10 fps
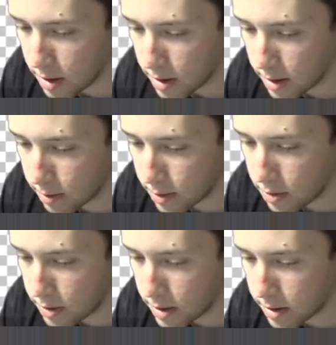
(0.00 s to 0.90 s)
Now his
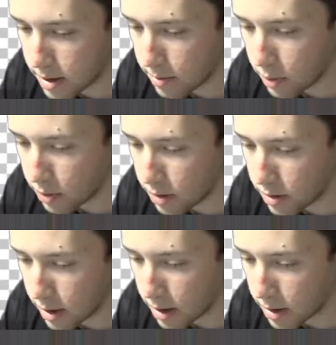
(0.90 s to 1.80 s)
hoodie is simple.
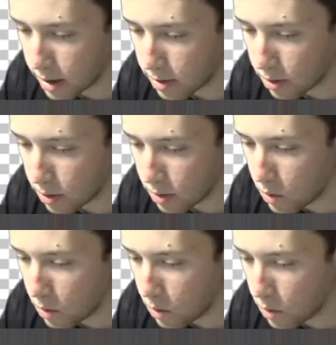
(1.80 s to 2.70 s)
just like a nice little
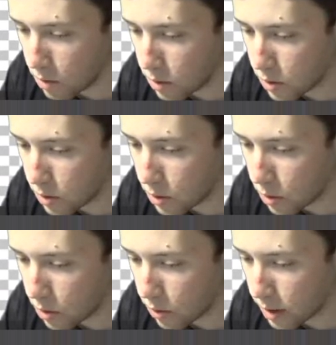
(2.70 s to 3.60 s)
orange
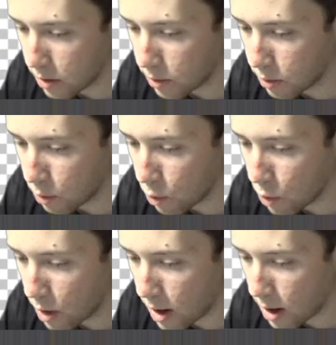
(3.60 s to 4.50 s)
circle that goes
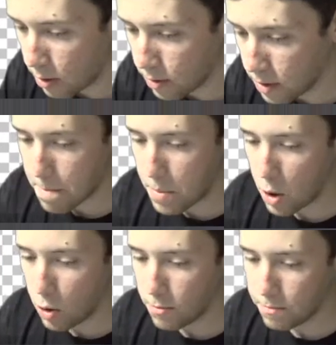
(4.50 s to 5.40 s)
around. Boom.